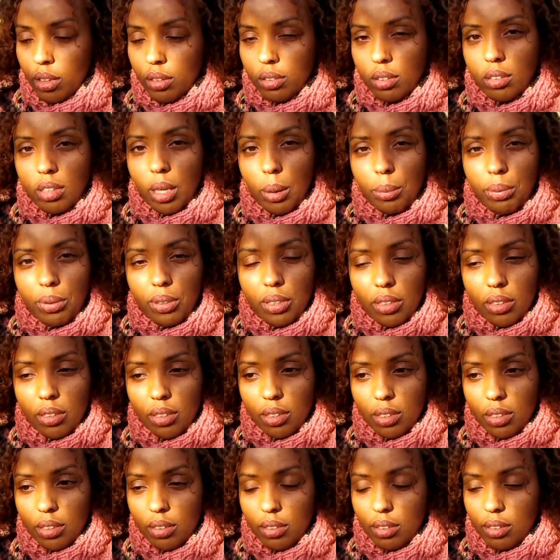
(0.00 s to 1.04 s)
the
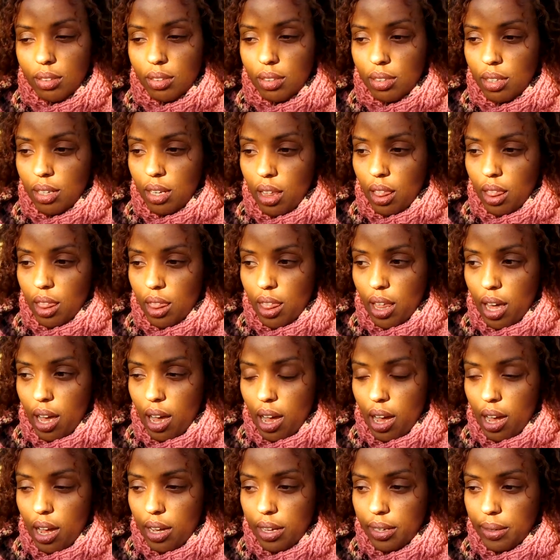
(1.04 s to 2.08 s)
substances
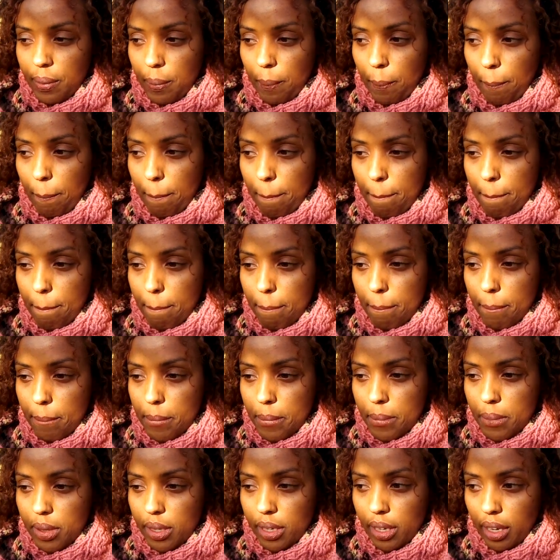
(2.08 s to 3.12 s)
that
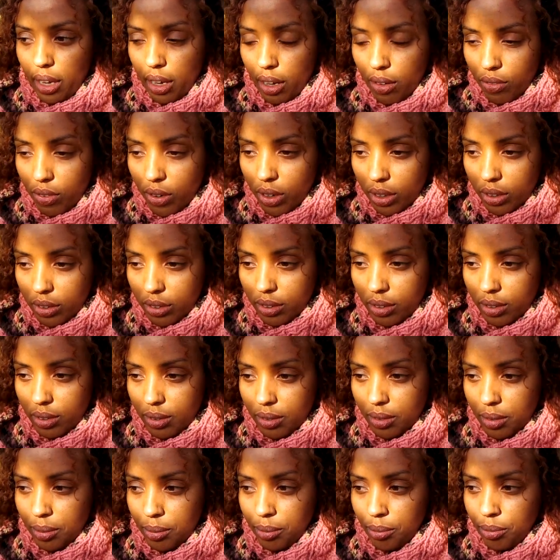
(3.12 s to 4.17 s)
give
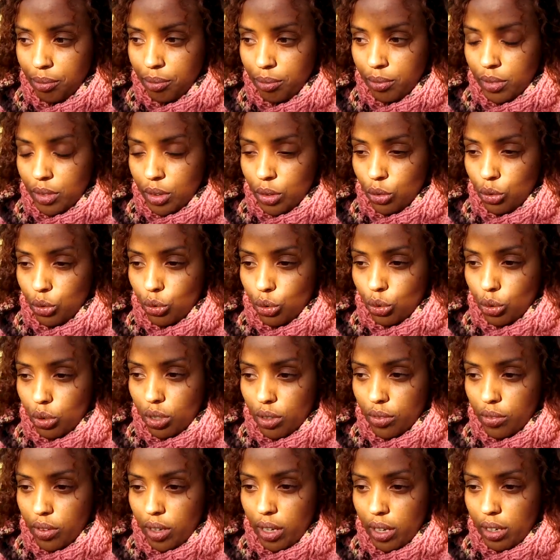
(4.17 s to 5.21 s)
us
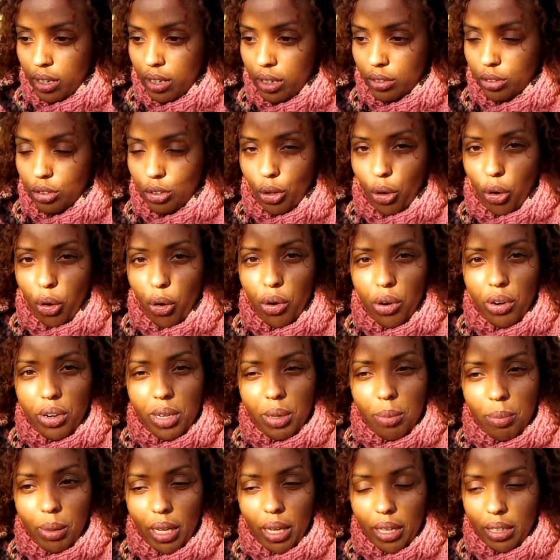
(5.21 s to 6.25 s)
sort of like a
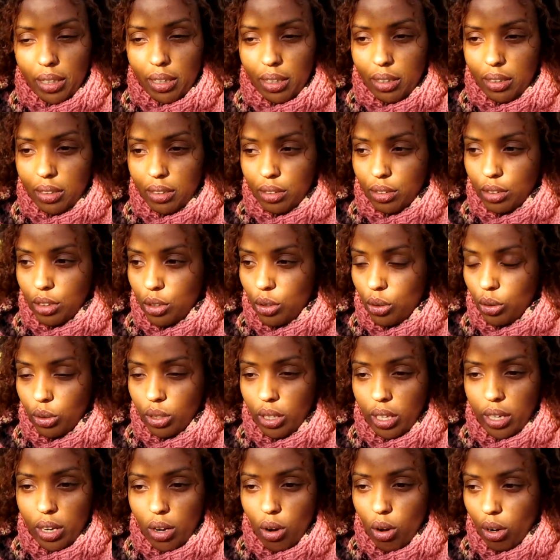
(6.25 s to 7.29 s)
security blanket,
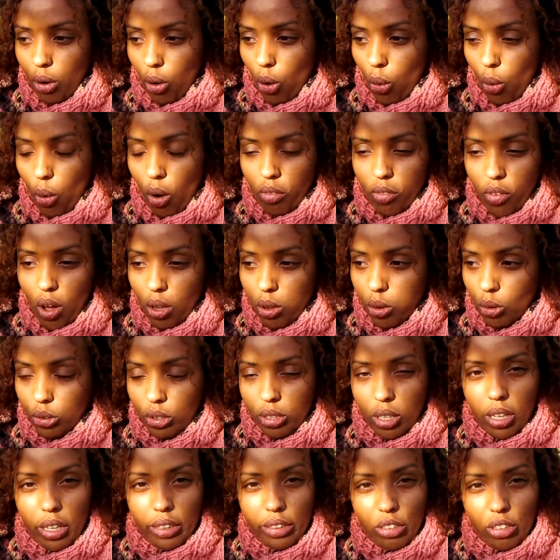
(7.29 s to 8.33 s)
letting go of all
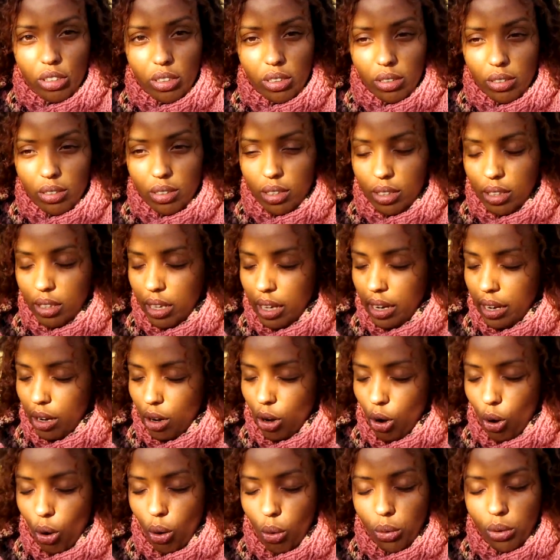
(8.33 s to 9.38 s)
those clutches. Let
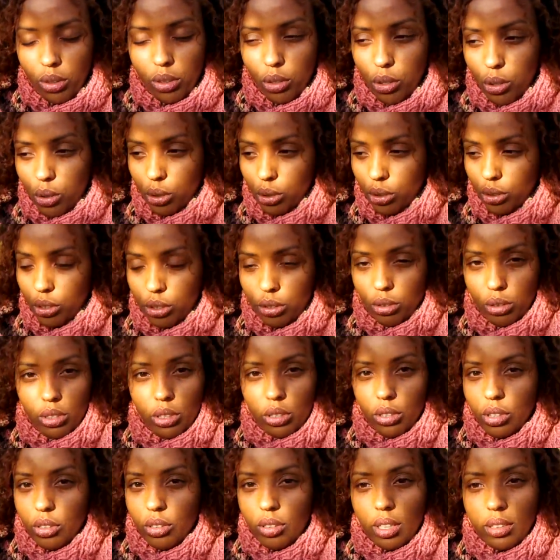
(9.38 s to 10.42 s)
it go.
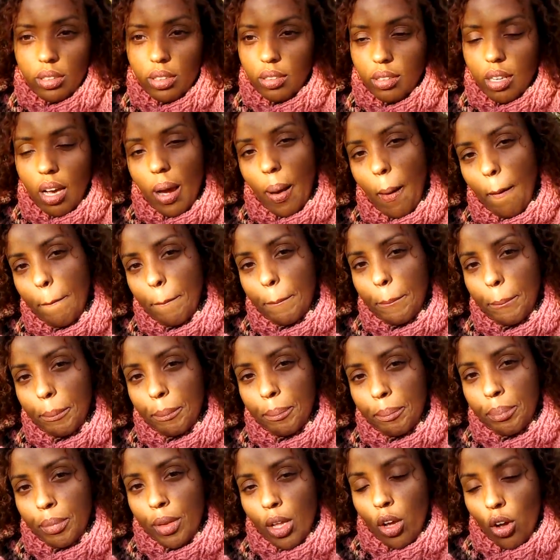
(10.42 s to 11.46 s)
This is not the time
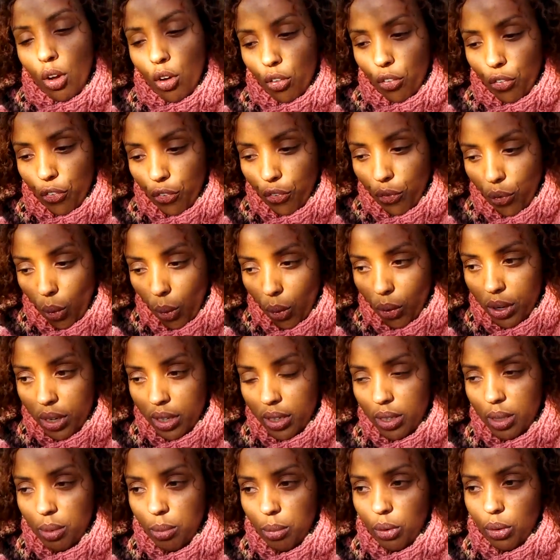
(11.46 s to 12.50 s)
for
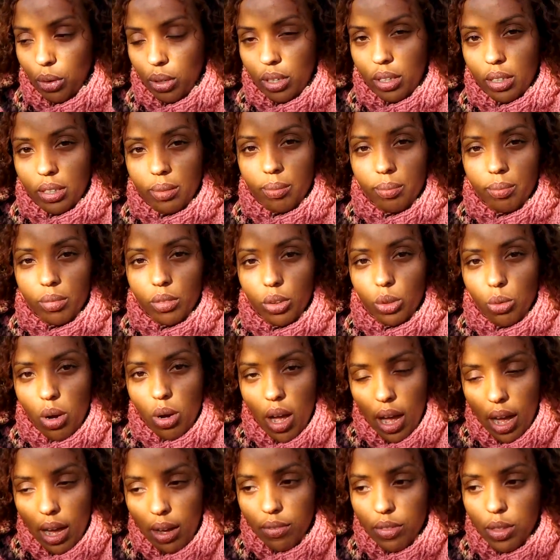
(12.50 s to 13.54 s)
it anymore. You
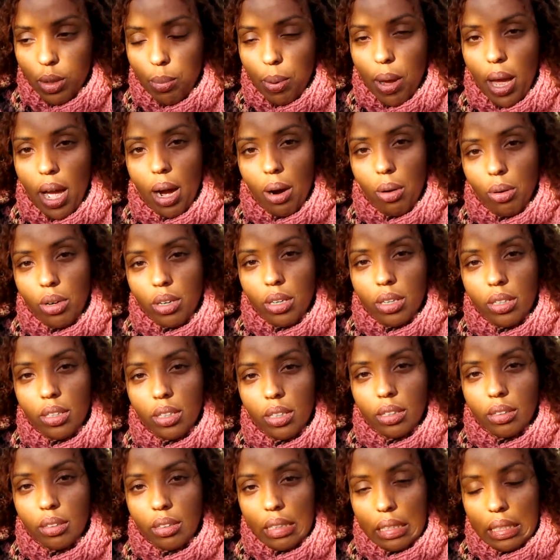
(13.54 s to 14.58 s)
have the power.
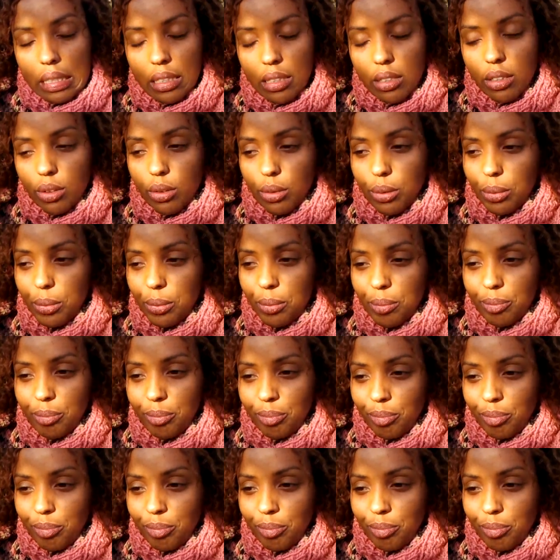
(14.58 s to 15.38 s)
It's in you.